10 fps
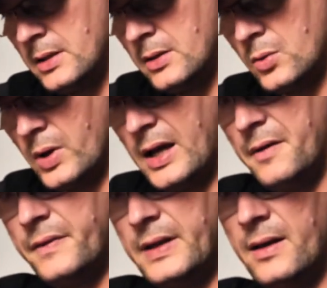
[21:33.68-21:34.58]
to
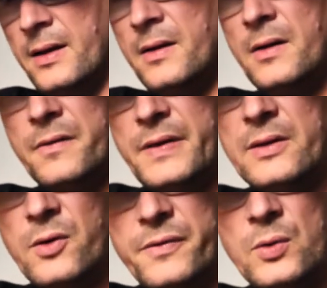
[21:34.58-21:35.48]
have the
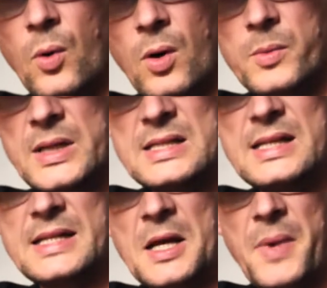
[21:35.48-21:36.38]
field of view always in
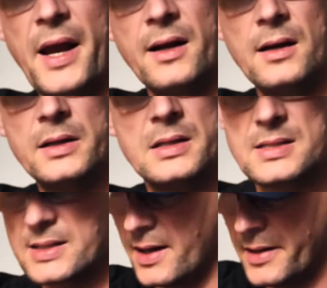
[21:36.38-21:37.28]
the same angle in the
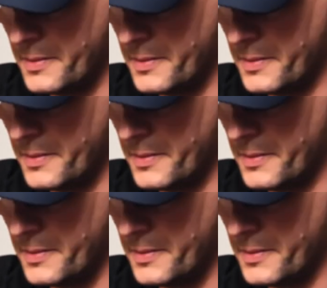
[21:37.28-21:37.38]
sky.